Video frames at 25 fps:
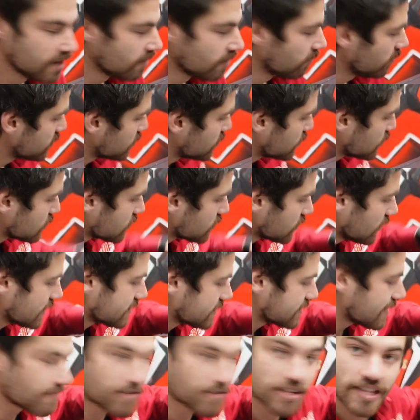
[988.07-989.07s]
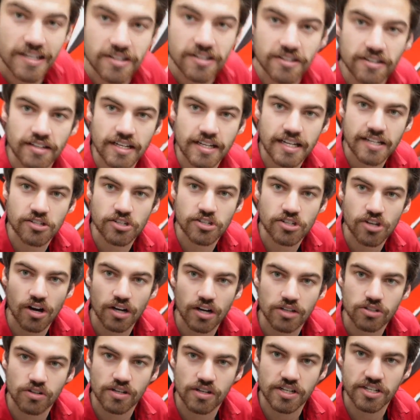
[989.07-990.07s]
which just lets everything
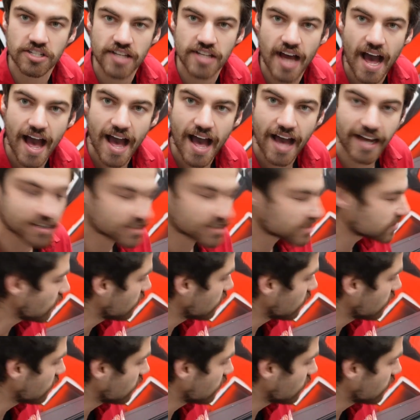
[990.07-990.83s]
inside sort of sag, so